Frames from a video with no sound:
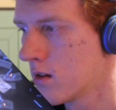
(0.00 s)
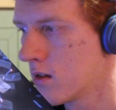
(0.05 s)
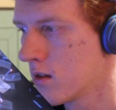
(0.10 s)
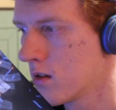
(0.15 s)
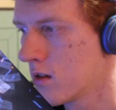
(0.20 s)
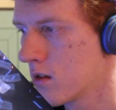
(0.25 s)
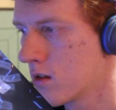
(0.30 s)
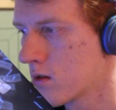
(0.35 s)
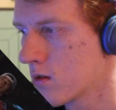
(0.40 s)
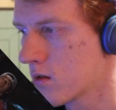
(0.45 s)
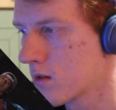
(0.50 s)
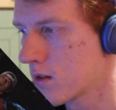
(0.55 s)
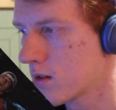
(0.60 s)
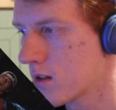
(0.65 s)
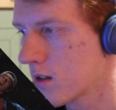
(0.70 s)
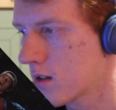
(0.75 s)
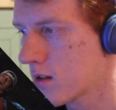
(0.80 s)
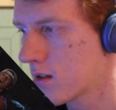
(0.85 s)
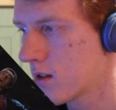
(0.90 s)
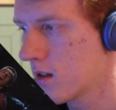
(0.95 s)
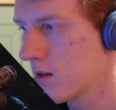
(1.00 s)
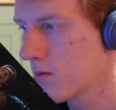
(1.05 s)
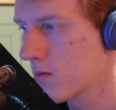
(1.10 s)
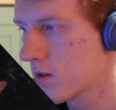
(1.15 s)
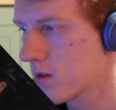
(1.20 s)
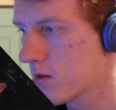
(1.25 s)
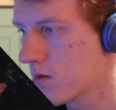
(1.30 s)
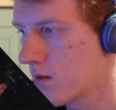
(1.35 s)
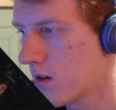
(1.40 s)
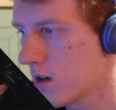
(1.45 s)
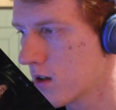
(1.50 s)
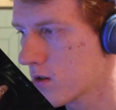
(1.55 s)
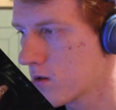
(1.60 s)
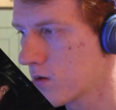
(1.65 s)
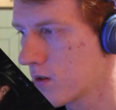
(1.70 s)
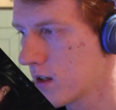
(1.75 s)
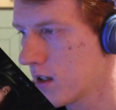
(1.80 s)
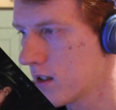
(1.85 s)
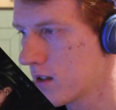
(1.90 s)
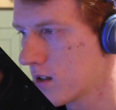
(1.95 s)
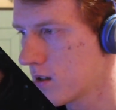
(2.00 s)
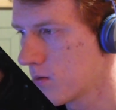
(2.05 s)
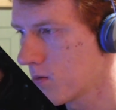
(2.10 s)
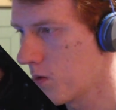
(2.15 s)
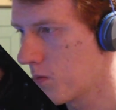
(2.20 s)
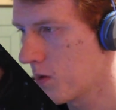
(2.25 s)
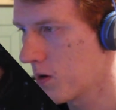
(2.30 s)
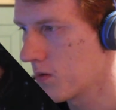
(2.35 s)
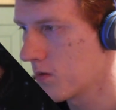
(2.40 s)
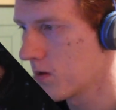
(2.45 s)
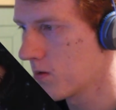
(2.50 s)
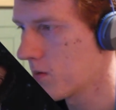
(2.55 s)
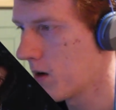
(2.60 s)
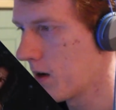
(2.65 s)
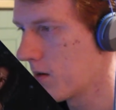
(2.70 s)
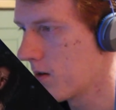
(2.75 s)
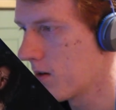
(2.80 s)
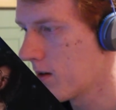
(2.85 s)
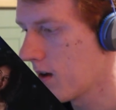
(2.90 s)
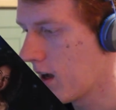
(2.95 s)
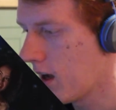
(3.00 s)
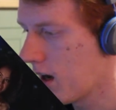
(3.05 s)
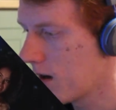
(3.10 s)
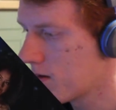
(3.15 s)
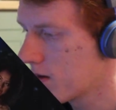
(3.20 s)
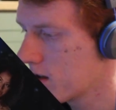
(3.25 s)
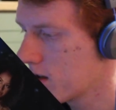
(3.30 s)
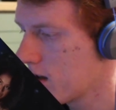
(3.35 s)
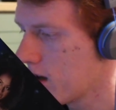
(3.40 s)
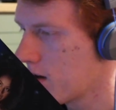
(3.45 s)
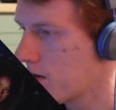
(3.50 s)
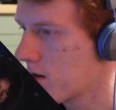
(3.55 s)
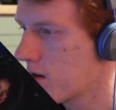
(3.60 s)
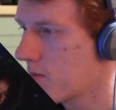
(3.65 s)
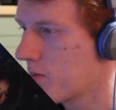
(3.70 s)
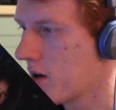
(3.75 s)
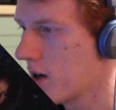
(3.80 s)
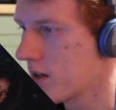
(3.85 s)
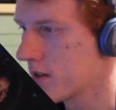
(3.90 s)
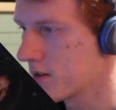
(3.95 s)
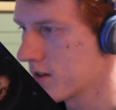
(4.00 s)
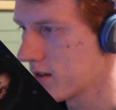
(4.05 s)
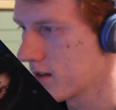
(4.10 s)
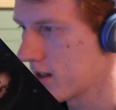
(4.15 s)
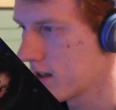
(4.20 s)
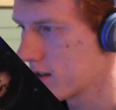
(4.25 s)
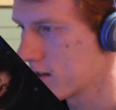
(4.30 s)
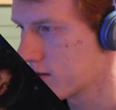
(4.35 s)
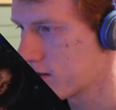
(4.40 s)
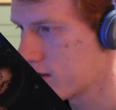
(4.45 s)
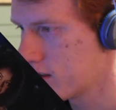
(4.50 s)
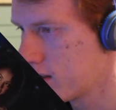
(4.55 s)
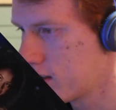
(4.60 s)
2016 was The Rock, 2018 will be... Wait. I wanna pause on that screen.